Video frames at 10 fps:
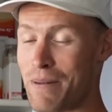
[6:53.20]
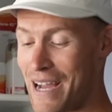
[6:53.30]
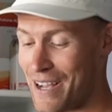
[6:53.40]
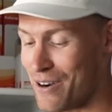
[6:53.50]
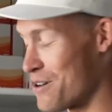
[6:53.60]

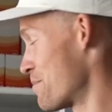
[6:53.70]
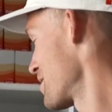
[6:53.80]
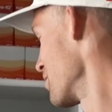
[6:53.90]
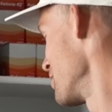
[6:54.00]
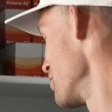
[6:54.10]
bicarb.
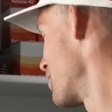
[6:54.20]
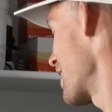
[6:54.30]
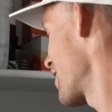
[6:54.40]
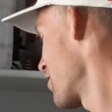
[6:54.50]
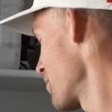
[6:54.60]
So we do
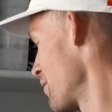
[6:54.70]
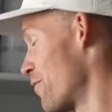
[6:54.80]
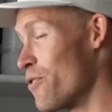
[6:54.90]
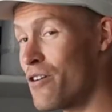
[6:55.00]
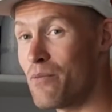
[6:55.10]
bicarb
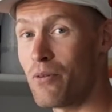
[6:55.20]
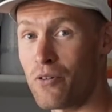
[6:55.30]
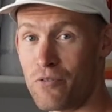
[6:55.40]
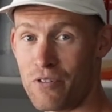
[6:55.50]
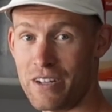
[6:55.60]
before our
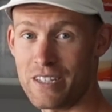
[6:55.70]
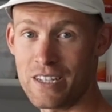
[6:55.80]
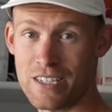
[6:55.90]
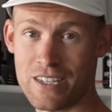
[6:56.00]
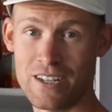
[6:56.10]
important
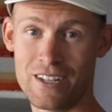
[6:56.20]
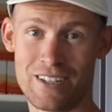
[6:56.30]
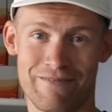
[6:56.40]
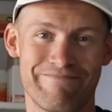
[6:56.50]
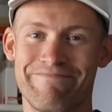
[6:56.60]
races.
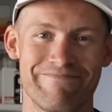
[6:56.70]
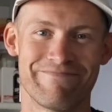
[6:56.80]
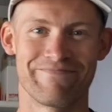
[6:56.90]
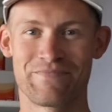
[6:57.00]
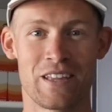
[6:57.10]

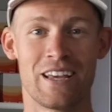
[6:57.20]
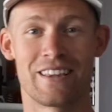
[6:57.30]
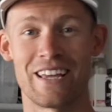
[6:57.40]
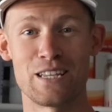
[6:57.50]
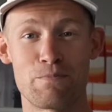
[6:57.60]

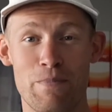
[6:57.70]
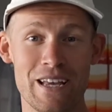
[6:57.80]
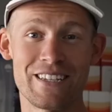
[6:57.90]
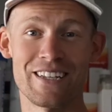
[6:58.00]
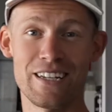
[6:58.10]
That is
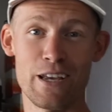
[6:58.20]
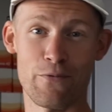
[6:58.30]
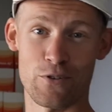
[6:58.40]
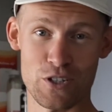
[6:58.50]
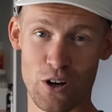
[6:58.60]
basically
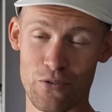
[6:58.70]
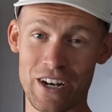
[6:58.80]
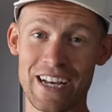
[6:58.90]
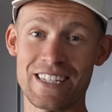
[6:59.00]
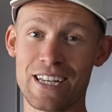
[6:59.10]
for soap
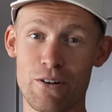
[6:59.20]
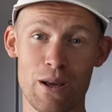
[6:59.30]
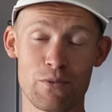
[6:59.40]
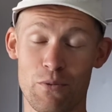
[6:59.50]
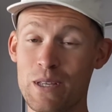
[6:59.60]
19
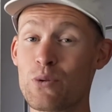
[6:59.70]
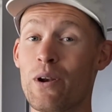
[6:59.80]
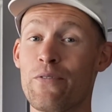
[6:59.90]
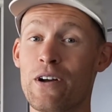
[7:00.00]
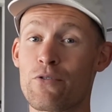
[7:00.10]
grams for me,
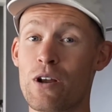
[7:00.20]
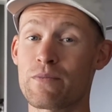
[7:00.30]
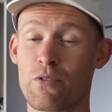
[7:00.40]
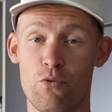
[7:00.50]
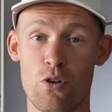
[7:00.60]
25 grams
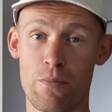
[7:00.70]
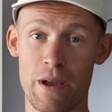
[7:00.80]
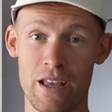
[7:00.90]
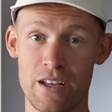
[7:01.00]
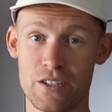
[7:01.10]
of raw
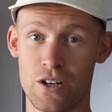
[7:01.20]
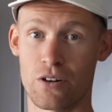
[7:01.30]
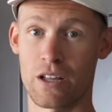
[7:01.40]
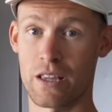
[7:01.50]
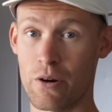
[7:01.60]
baking
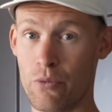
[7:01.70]
soda that